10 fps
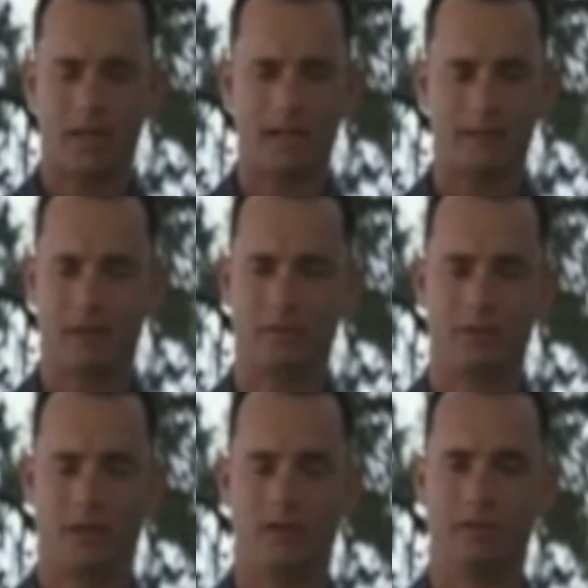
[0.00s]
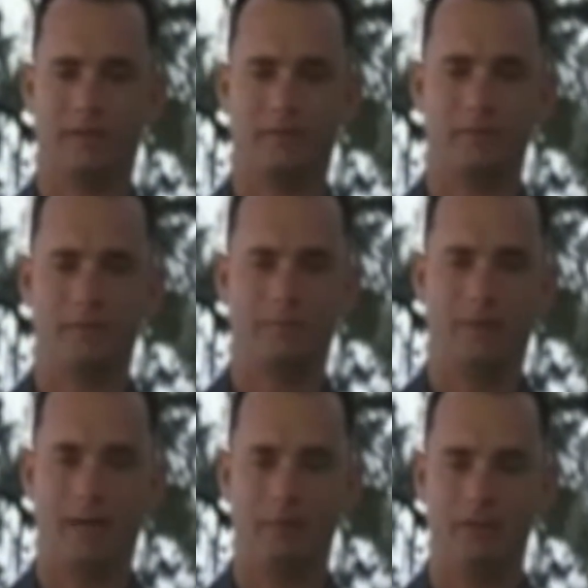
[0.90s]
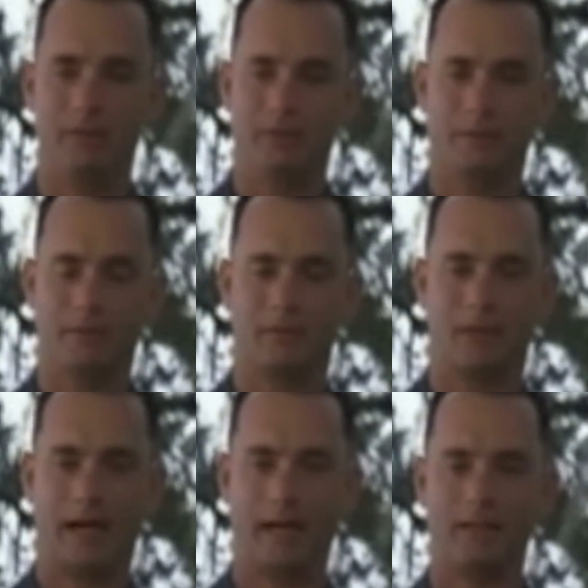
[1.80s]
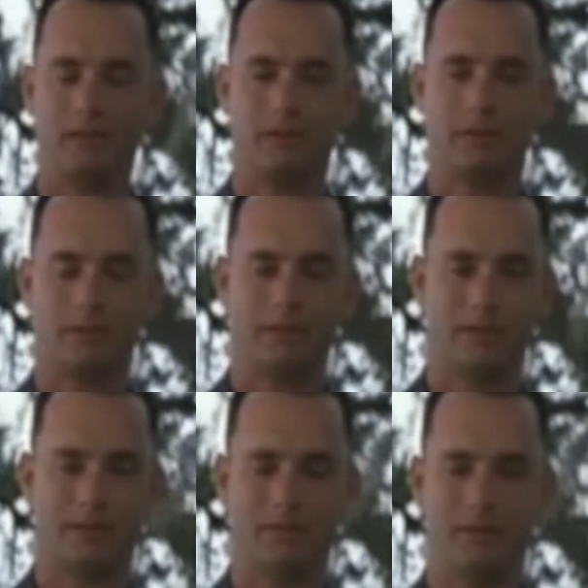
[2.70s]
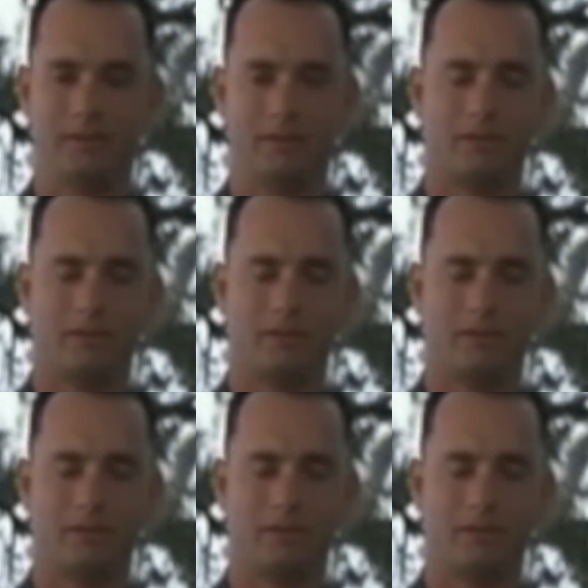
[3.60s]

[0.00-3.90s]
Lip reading: I don't know if Mama was right or if